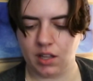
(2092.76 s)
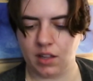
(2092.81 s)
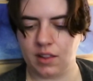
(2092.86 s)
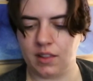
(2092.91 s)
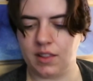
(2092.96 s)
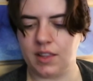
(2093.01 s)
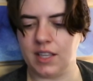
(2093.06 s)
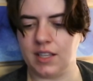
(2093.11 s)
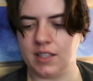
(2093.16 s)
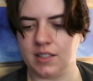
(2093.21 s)

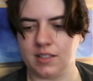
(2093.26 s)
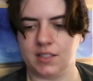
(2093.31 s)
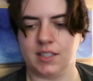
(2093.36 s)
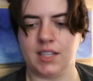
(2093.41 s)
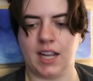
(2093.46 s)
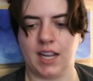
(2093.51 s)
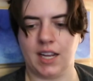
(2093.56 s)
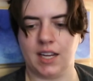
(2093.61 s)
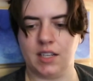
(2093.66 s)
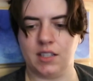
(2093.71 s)
these
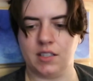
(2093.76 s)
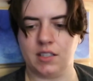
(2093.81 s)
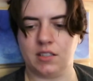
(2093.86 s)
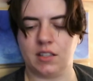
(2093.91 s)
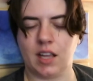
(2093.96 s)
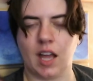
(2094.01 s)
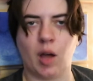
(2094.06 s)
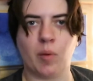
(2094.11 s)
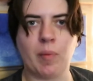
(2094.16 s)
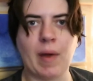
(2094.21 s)
days.
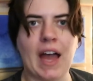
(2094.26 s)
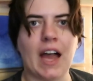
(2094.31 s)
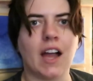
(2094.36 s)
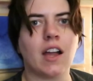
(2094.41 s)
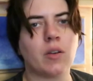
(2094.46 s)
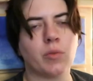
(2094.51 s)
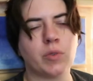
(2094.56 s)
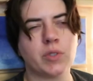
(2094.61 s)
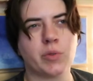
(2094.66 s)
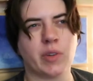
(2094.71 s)

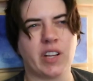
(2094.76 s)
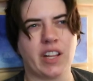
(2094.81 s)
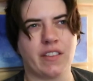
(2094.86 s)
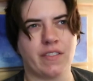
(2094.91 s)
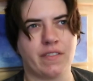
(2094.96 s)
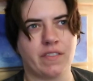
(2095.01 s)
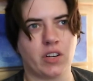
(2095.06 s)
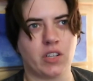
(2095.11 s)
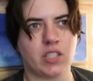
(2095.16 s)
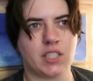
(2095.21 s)
Alpaca was one of the
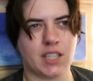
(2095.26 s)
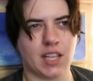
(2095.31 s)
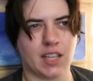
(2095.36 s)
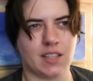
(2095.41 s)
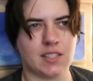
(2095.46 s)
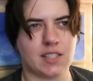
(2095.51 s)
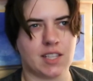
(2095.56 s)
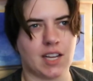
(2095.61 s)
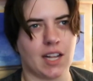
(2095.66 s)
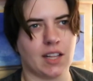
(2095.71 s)
first
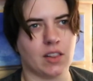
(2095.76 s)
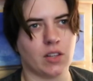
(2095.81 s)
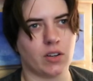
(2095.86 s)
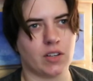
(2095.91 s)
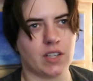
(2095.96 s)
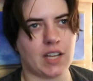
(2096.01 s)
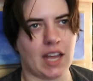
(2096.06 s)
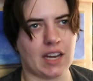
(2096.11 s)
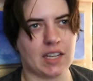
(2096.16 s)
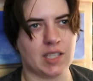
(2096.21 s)
things that I
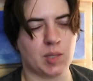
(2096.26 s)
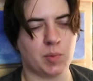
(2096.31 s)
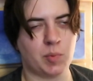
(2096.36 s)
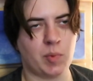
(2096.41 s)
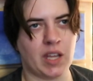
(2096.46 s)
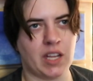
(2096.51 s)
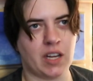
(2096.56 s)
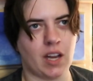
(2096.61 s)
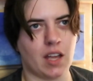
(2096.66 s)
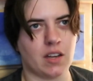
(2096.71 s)
learned how to
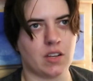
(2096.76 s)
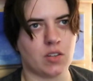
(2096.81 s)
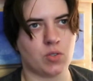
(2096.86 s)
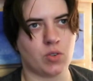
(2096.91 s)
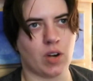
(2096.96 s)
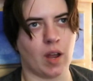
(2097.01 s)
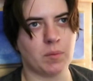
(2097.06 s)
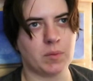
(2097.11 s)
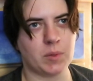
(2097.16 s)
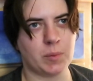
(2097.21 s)
spin on a
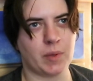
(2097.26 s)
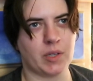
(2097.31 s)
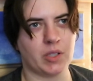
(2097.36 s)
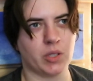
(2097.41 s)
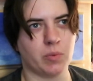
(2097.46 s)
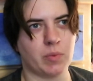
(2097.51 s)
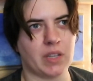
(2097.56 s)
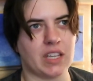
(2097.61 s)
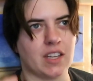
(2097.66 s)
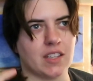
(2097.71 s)
drop
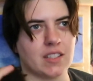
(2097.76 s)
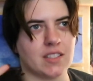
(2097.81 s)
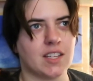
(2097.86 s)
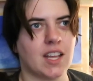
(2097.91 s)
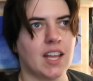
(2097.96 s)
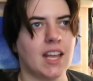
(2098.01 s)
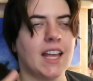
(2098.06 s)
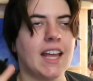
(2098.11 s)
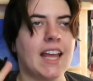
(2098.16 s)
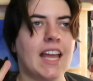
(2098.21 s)
spindle because
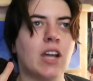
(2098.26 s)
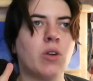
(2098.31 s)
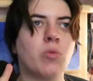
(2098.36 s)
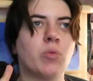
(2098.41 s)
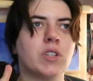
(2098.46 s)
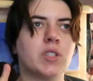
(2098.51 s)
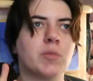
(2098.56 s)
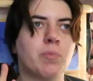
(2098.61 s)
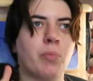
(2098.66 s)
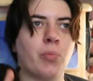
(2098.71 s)
it
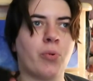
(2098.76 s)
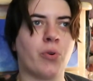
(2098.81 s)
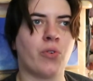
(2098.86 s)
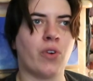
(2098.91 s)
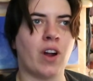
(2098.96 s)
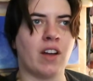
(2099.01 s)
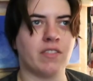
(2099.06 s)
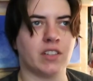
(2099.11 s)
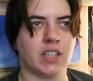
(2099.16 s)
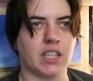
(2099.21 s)
was
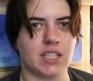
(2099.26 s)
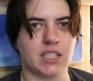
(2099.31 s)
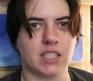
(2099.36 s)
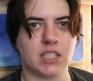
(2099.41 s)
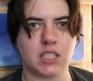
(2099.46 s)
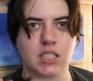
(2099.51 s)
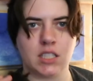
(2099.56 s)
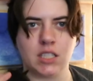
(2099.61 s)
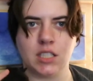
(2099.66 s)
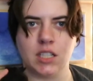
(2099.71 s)

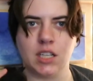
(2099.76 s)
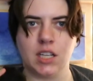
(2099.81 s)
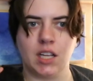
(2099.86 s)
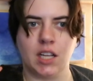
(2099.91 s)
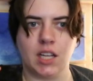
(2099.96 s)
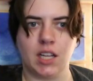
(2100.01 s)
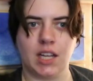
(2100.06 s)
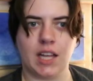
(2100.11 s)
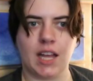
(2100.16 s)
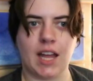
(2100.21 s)
prevalent
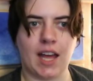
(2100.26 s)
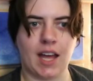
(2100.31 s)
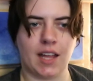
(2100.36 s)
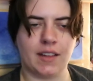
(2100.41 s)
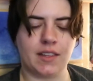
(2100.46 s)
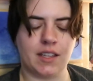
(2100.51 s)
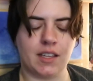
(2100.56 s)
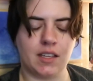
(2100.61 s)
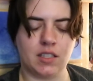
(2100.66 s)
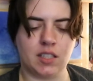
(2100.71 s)

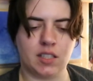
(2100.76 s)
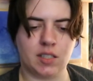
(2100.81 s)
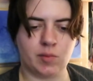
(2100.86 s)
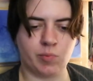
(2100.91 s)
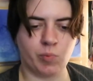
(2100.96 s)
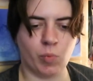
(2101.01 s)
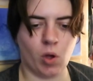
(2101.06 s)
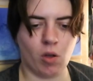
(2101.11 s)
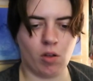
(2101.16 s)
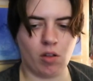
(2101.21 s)
at the
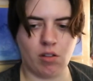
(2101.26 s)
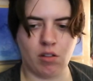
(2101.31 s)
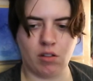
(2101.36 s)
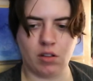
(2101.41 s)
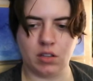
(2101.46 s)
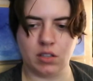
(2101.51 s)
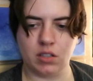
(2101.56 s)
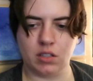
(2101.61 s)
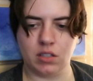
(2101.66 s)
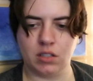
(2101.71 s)

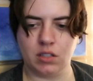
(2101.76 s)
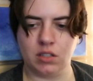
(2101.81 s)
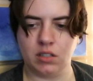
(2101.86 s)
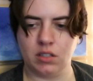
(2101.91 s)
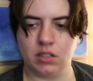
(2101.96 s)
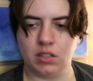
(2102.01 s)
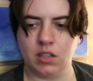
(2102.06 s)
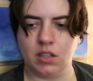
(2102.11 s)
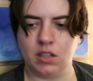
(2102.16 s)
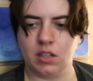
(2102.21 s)
small
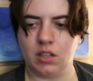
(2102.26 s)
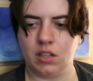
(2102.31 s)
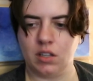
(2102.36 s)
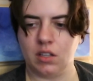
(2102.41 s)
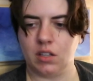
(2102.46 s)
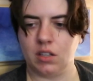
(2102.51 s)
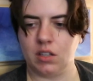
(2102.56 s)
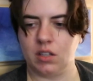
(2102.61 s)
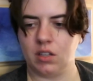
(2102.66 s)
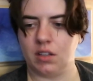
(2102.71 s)

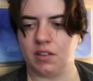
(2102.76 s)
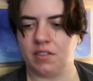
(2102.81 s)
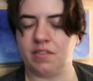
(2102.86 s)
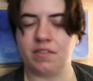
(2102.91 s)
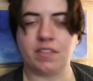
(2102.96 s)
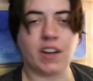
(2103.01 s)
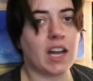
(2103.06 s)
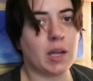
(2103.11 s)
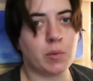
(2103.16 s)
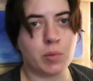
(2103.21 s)

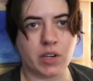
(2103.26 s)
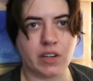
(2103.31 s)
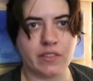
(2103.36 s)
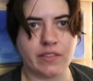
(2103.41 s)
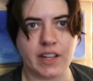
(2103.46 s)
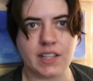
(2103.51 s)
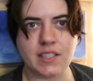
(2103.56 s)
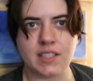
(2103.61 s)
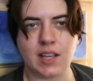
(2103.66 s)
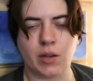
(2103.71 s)
fiber
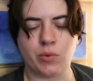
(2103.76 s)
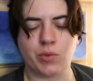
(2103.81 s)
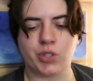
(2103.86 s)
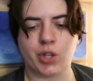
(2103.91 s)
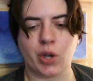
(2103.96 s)
events I was